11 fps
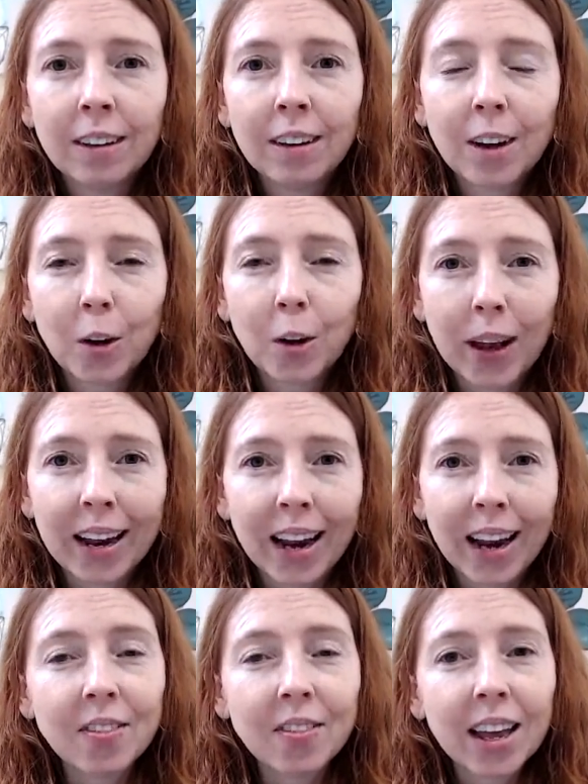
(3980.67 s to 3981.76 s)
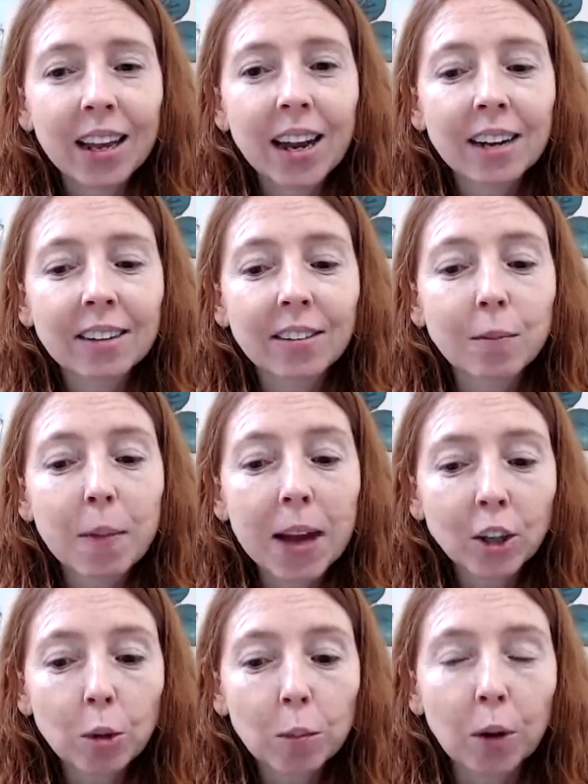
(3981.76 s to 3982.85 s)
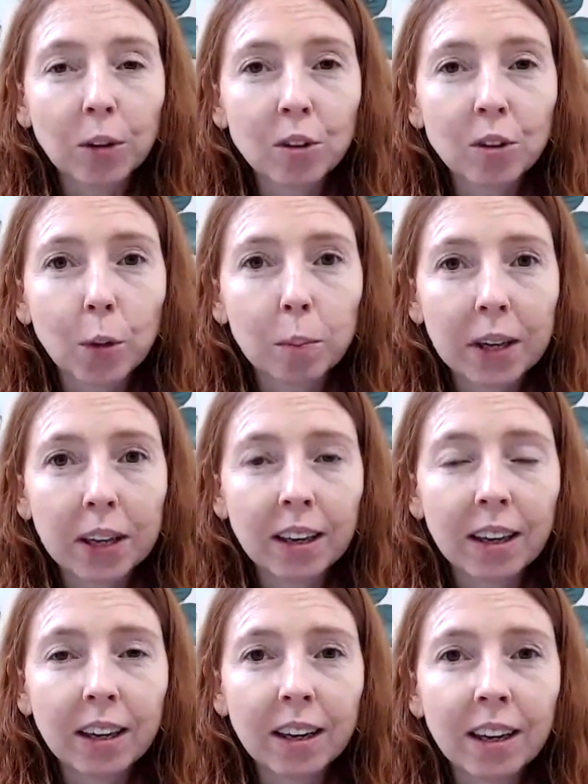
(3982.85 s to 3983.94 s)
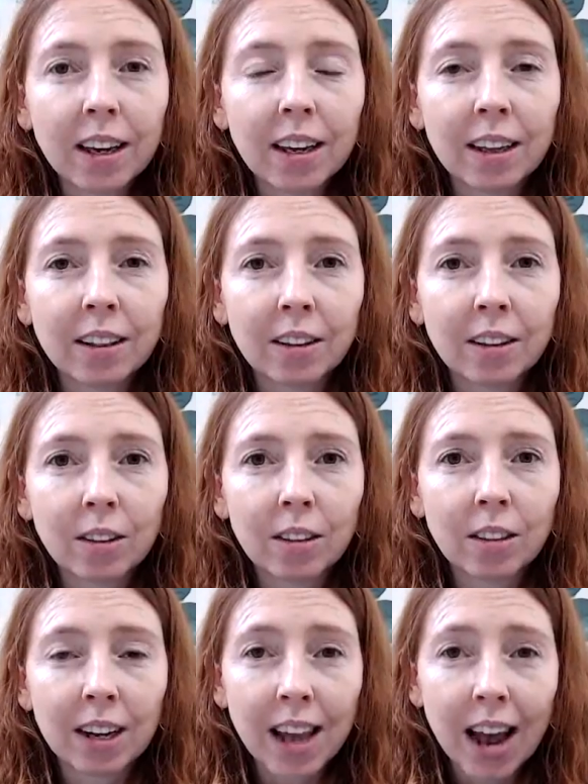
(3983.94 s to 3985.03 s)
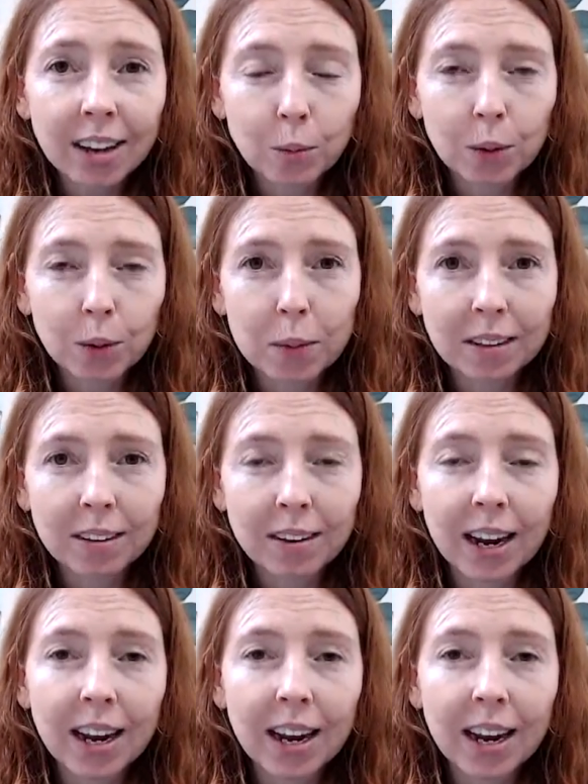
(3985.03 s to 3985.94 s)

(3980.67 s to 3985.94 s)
Okay, and then as a special bonus for being in the class with me today,